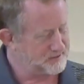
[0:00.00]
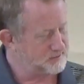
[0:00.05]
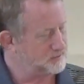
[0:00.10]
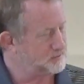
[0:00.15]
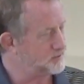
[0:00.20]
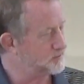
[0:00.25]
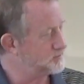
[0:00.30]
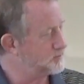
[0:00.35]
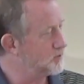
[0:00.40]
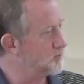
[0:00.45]

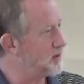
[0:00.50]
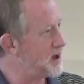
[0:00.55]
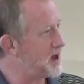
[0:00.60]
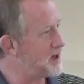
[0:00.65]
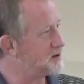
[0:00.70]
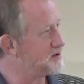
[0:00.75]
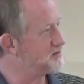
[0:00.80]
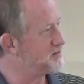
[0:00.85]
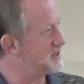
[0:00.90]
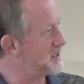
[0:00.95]
Well, no
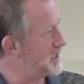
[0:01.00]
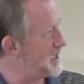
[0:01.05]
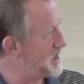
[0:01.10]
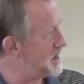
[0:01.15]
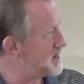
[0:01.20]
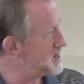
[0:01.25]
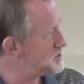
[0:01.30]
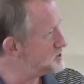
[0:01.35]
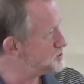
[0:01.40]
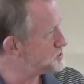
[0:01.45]
matter the
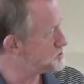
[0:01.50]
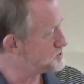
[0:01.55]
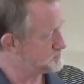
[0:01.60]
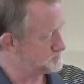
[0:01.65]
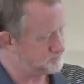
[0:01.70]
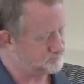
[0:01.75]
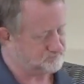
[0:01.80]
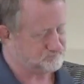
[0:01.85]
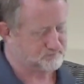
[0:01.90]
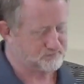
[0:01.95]

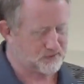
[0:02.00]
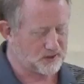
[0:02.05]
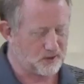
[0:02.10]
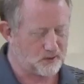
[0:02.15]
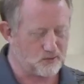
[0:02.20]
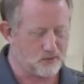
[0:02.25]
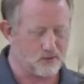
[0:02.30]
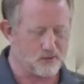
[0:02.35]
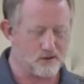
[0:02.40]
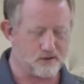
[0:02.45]
age
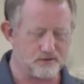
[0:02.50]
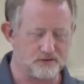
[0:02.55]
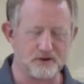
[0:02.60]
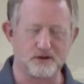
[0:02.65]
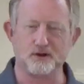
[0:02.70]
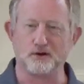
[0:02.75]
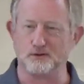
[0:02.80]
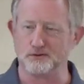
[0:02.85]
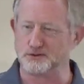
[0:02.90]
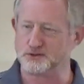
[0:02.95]
or the
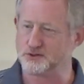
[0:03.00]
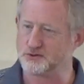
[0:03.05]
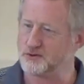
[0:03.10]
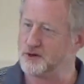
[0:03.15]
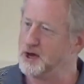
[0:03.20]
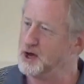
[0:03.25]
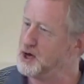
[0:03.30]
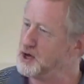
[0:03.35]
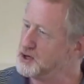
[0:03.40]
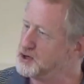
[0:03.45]
culture,